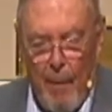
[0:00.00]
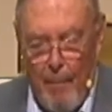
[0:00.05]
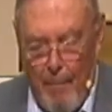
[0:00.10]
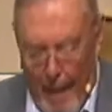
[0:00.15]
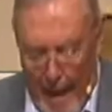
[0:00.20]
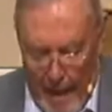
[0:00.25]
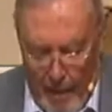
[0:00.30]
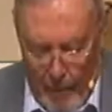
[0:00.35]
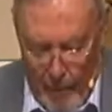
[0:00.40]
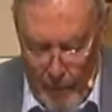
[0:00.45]

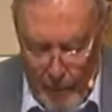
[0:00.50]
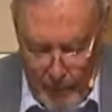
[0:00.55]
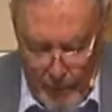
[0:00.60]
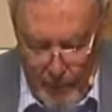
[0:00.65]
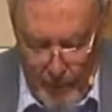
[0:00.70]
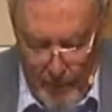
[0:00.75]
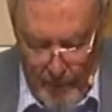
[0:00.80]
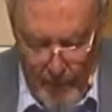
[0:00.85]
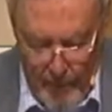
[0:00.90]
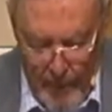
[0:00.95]
about.
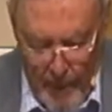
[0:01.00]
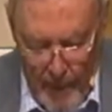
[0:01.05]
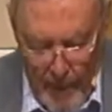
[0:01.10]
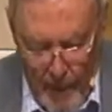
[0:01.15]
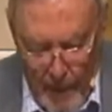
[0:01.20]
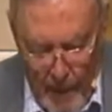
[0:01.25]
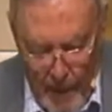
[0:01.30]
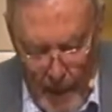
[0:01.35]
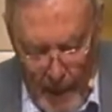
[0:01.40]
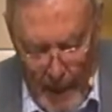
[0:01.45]

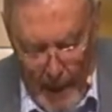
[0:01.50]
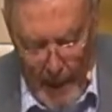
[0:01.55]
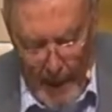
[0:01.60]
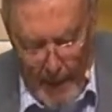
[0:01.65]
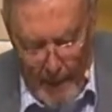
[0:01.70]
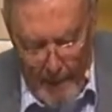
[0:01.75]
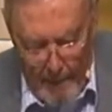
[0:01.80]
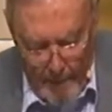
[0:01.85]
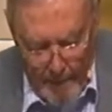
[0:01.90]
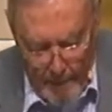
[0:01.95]

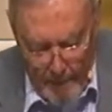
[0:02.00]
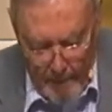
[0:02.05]
Um,